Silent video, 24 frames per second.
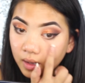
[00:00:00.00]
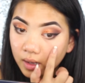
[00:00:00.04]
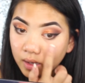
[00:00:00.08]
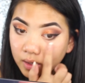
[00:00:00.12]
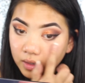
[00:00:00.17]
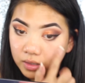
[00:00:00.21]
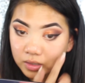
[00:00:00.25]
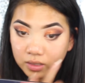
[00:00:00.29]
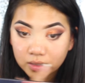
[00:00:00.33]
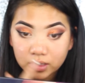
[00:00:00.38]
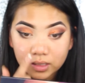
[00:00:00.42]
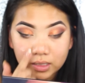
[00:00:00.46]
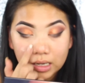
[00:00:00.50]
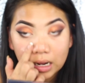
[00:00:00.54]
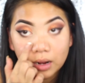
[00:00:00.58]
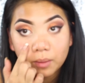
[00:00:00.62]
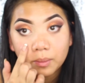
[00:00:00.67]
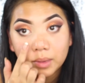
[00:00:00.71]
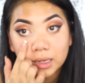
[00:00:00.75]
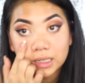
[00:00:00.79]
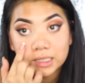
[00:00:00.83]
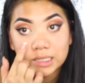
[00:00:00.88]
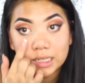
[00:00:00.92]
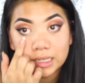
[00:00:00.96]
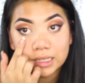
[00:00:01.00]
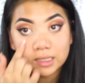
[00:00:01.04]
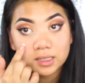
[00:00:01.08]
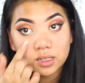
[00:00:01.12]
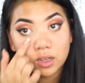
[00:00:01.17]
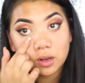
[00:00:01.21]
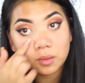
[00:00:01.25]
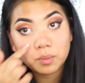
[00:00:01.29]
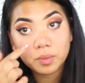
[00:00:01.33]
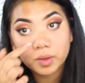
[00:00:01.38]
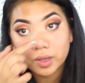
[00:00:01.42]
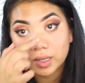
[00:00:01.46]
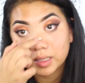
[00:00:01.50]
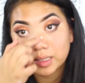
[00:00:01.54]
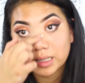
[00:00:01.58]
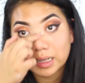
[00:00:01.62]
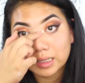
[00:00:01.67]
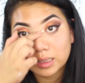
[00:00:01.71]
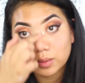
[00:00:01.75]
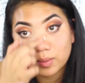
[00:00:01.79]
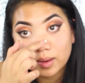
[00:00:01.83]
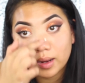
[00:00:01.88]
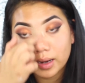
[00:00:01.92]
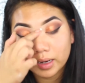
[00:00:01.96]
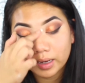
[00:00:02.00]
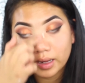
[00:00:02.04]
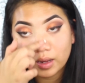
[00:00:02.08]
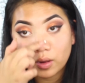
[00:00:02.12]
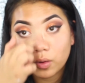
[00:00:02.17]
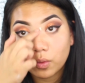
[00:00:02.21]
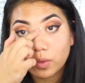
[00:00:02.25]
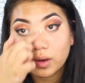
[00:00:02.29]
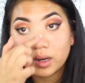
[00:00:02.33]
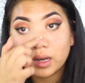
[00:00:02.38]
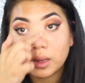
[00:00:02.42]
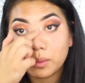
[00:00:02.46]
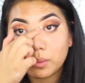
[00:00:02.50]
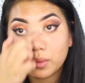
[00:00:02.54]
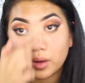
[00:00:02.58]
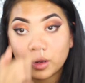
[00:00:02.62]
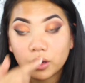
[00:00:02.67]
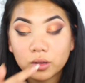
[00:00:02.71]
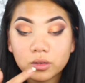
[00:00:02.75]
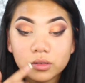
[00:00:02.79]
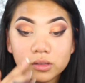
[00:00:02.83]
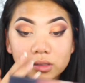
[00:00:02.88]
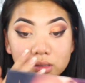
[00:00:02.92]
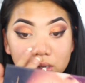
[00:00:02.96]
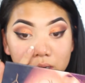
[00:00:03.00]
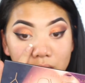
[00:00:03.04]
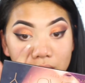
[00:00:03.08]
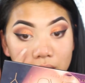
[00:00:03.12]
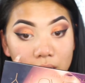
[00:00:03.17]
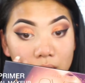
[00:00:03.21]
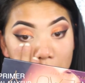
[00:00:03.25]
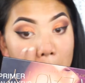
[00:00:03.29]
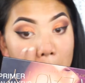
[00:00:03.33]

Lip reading: and just down my T-zone because that's where I get oily most.